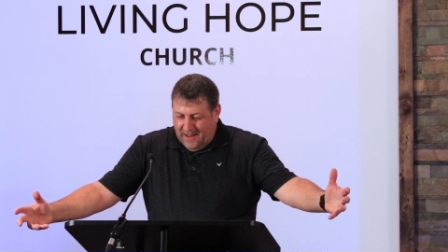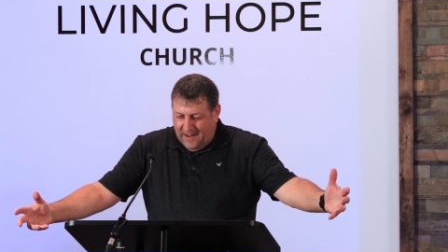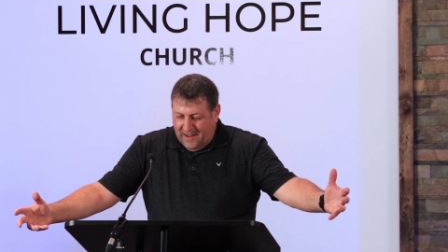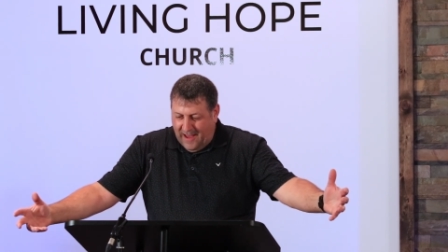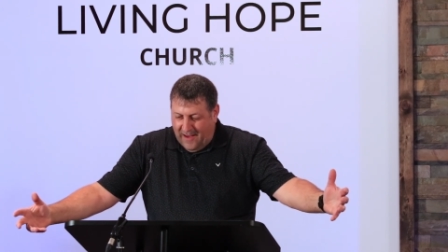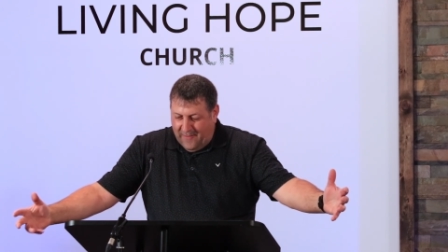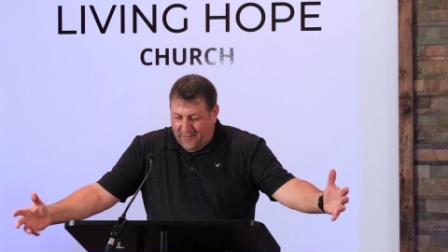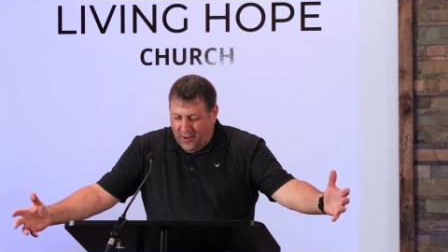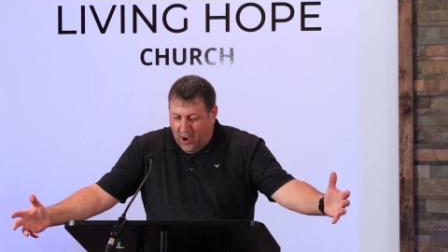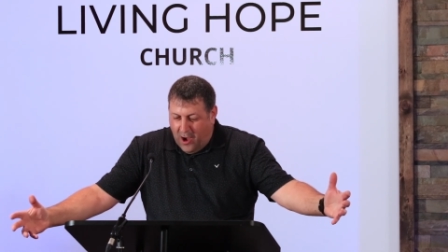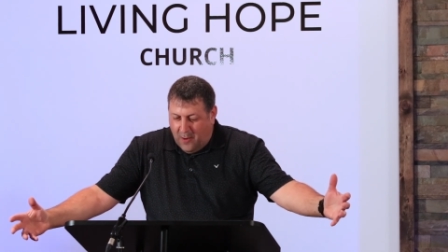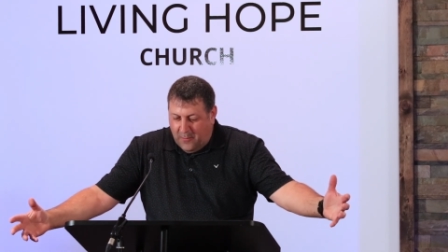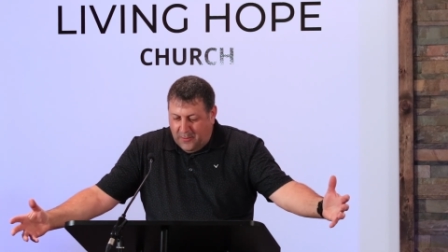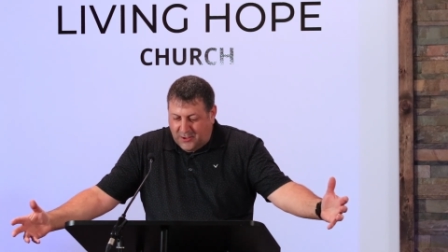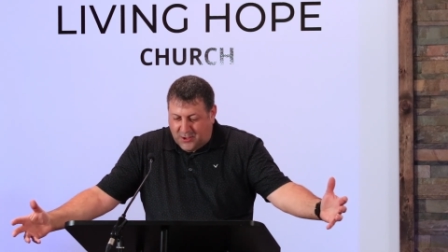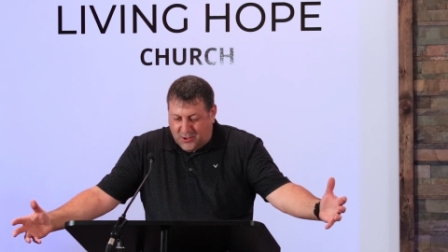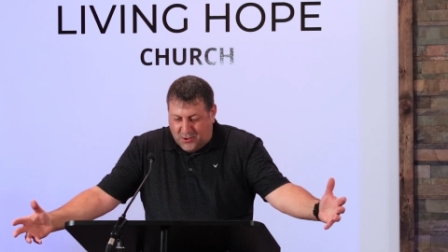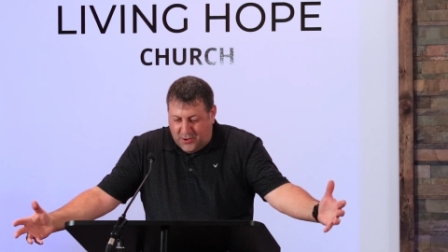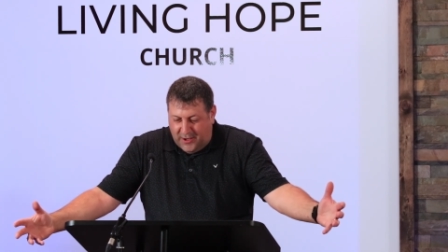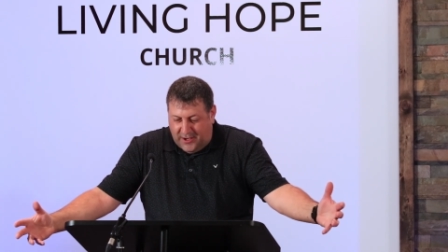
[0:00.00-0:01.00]
Have you
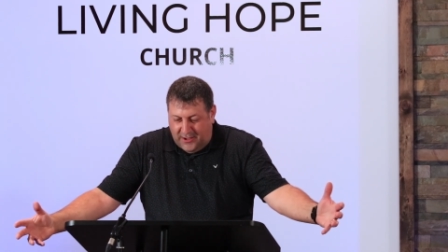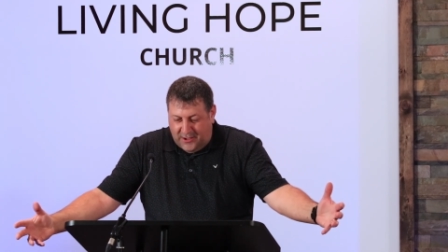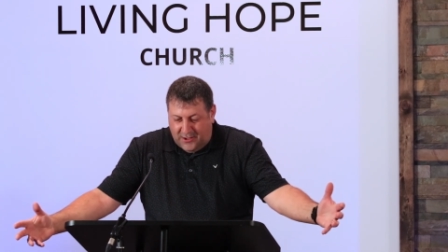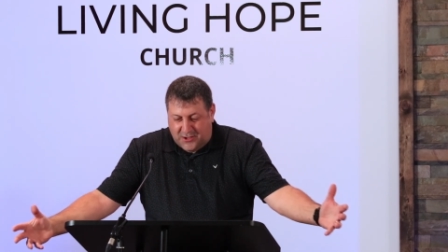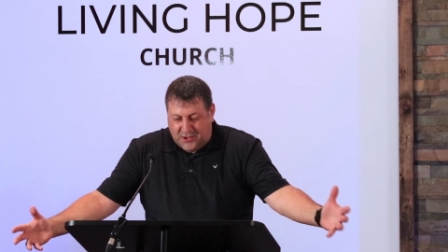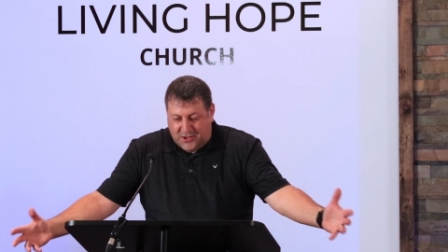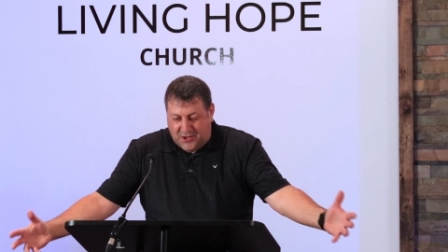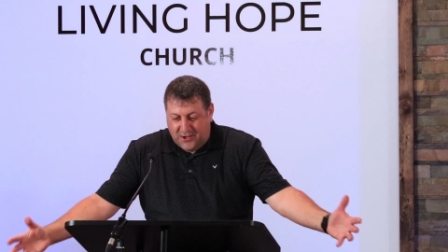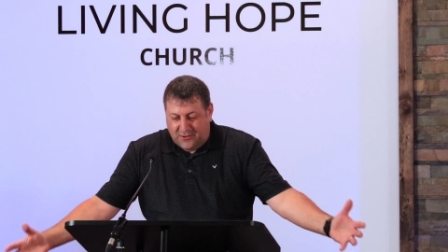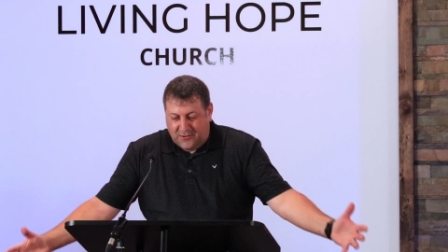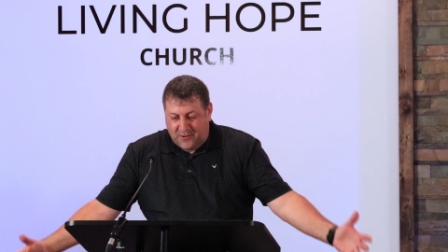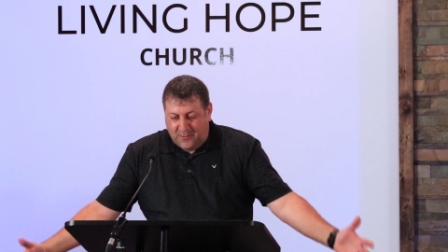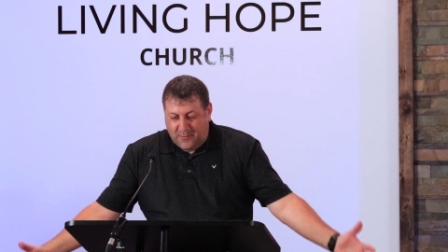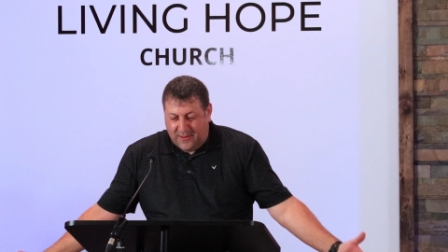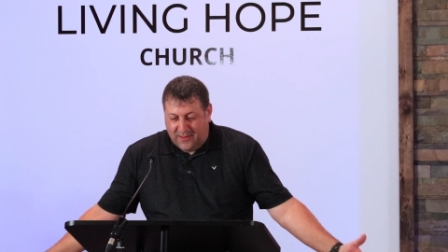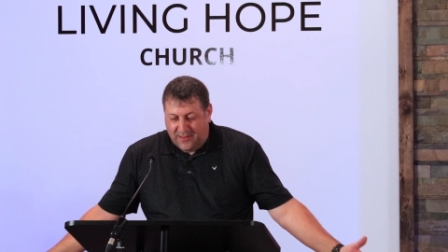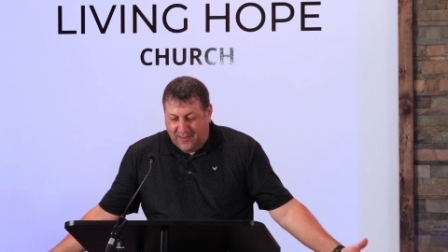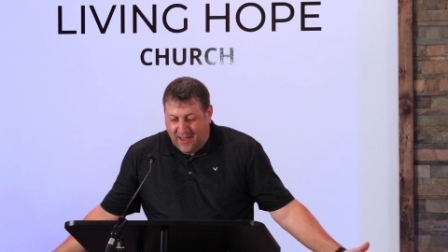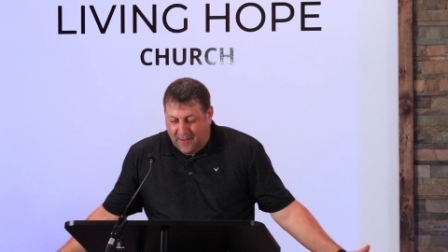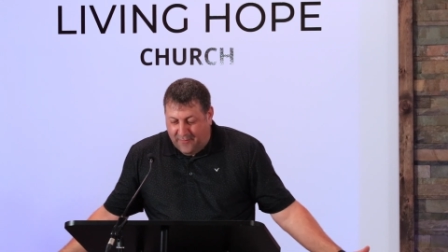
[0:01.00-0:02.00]
always treated your children
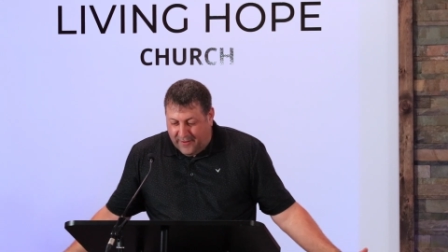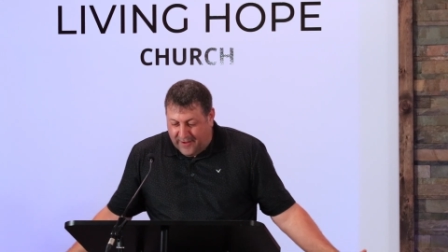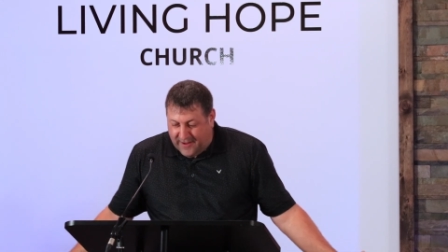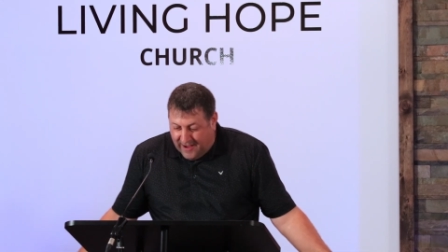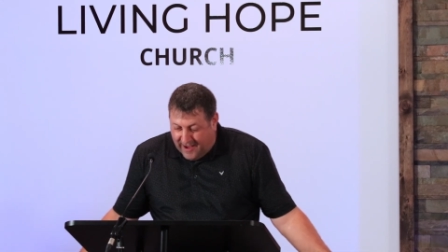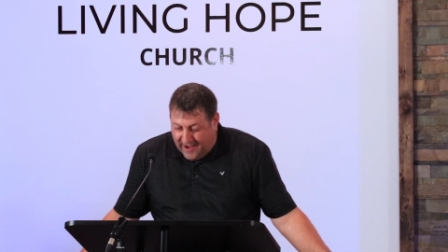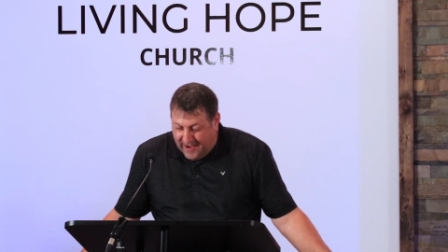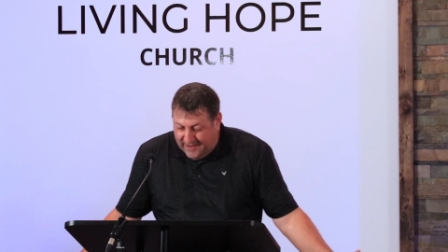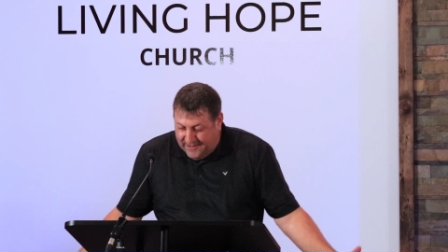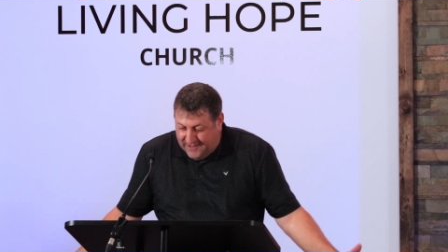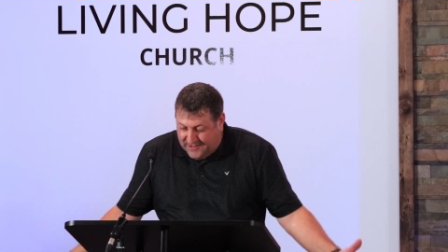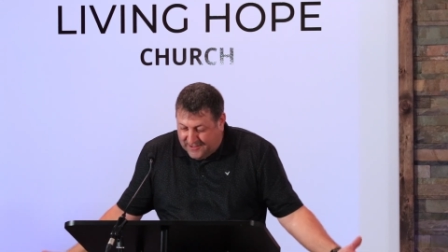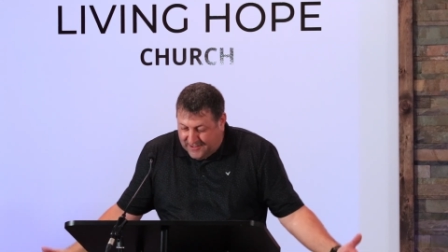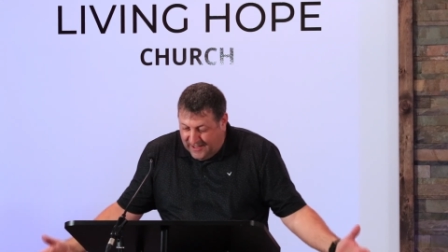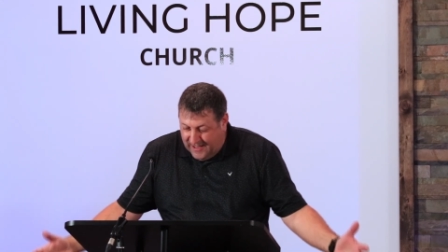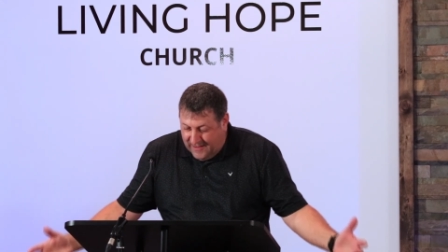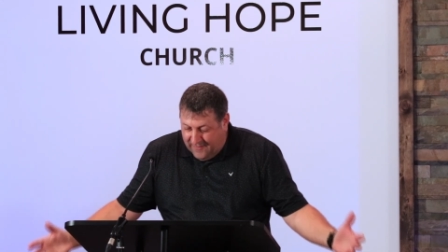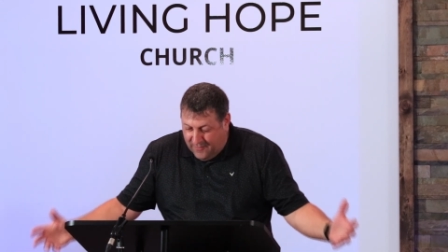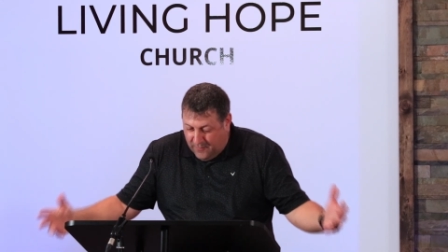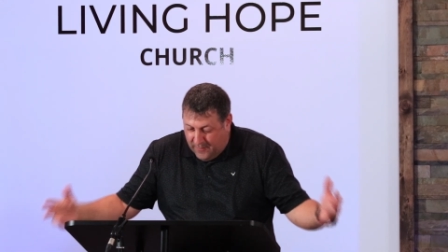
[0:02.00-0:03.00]
with love and kindness,
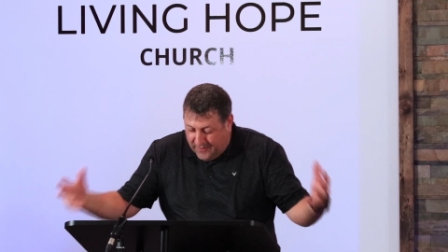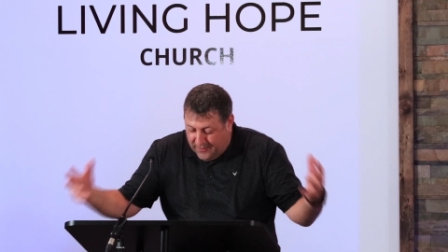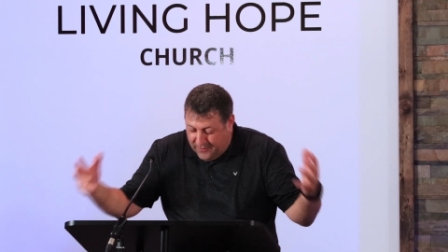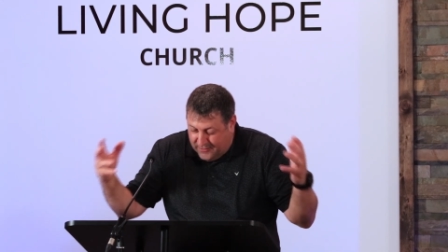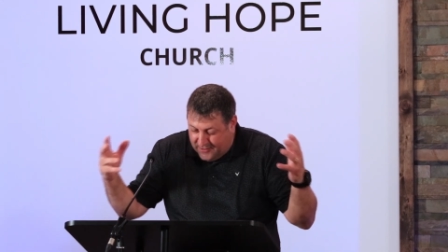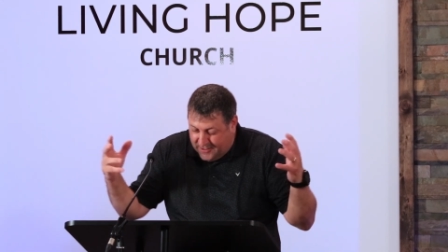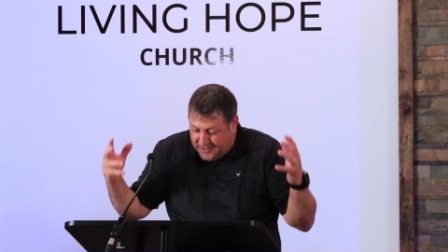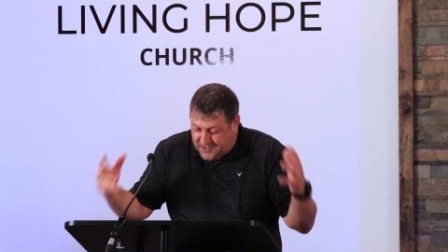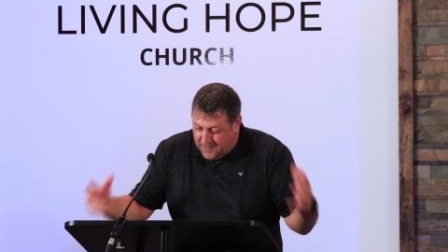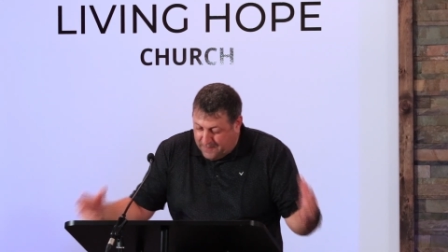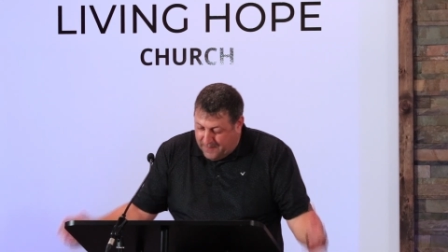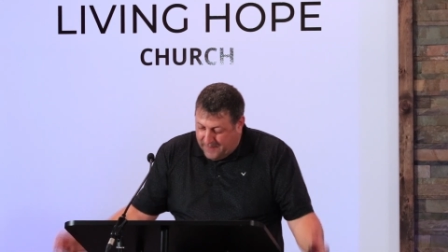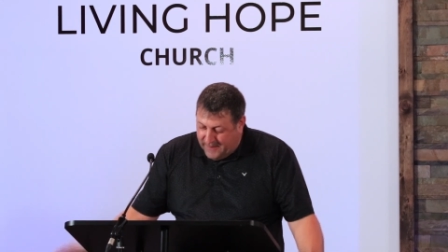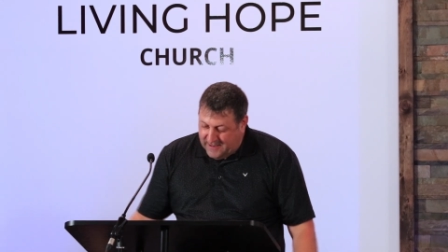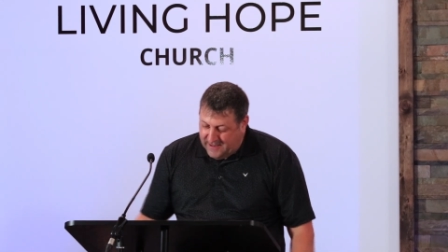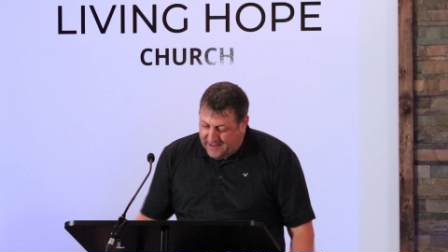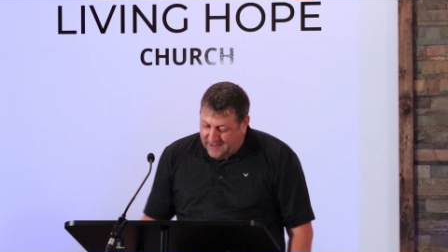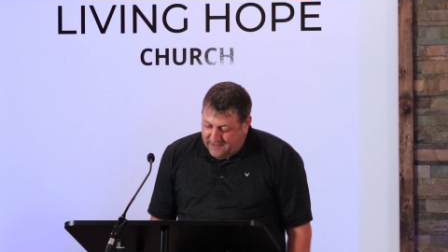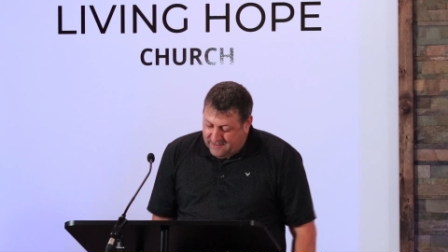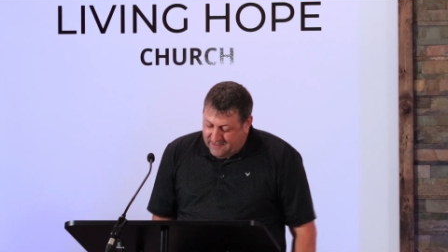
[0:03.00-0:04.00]
even when they're
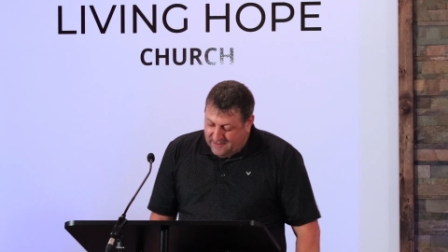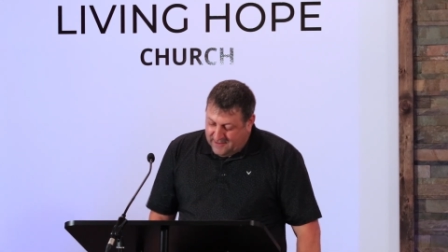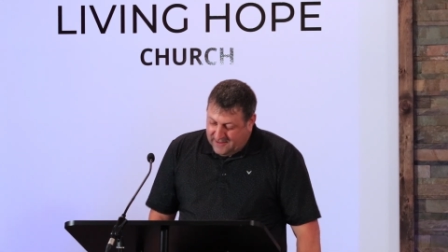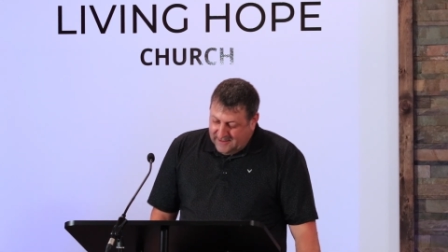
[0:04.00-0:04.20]
disobedient?